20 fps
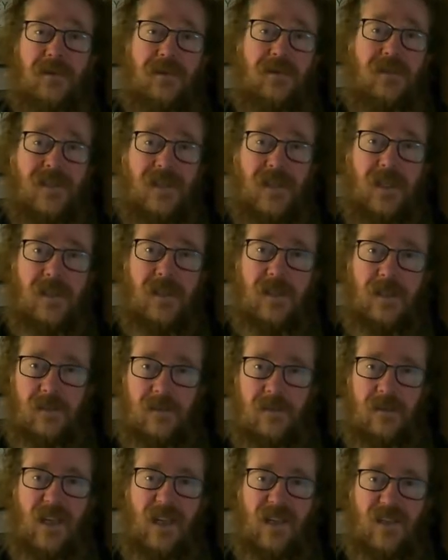
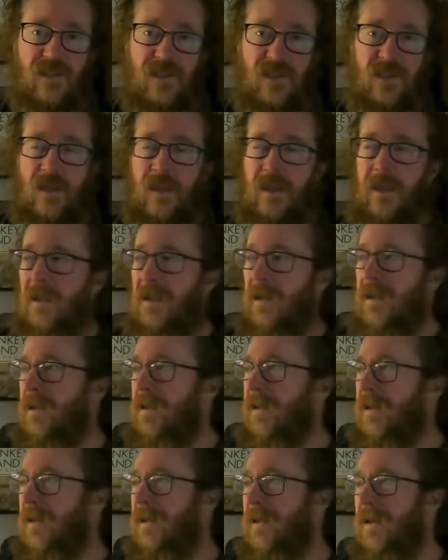6-ish,
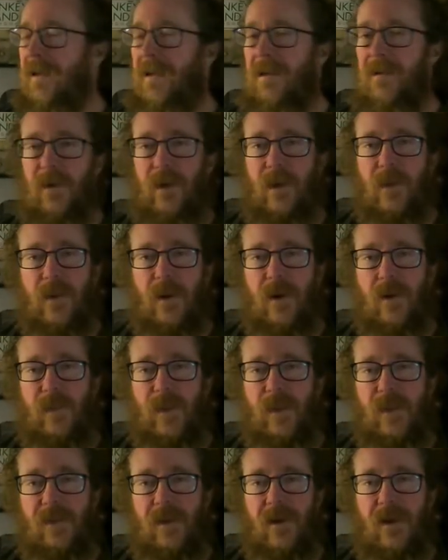and I didn't really want to
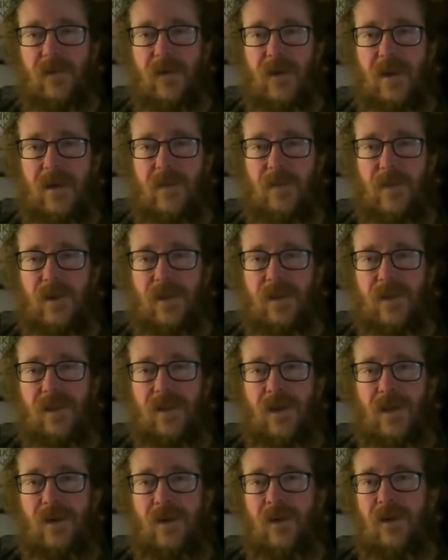piss off our neighbors,
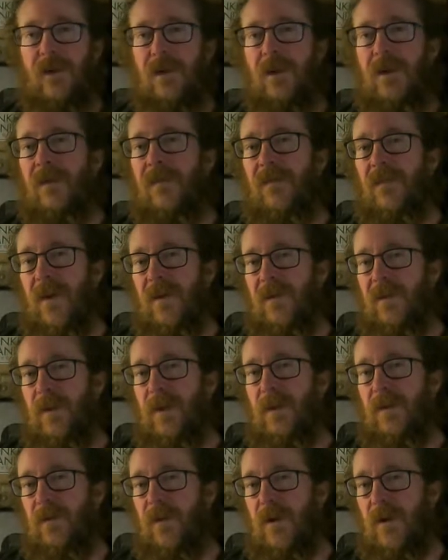so after
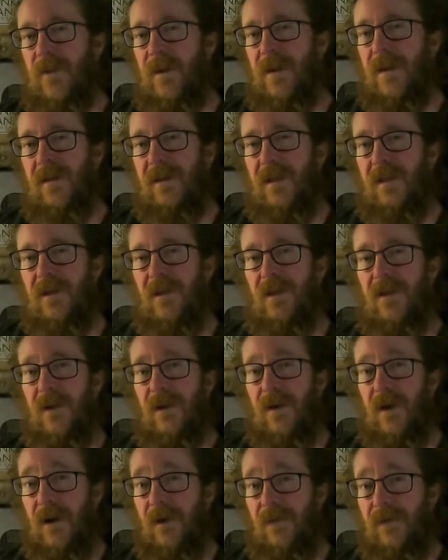about 20 minutes I turned
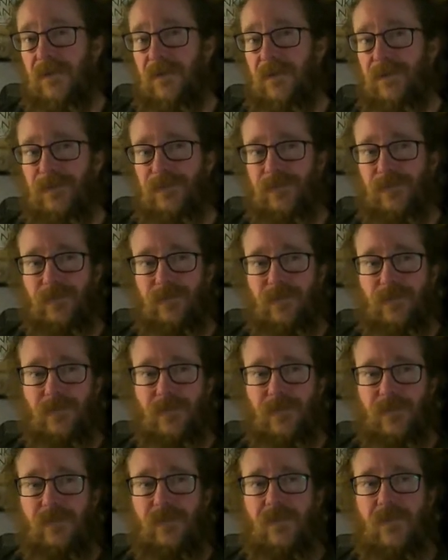it off.
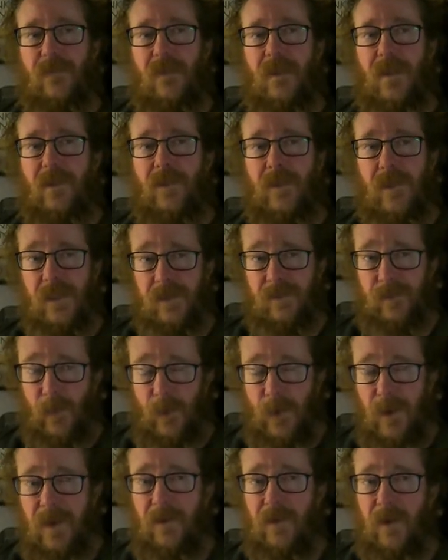This
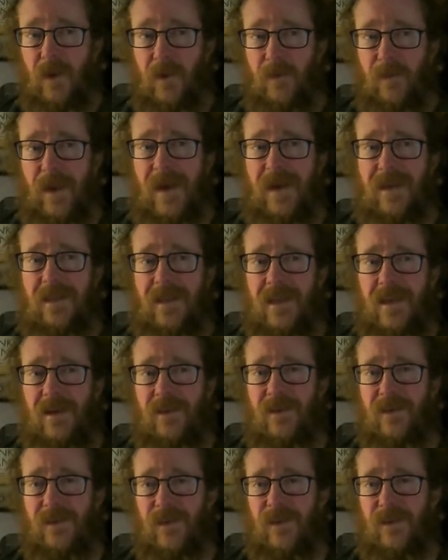morning we were back
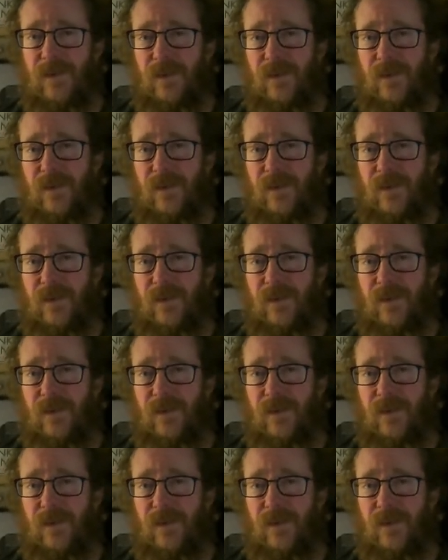down to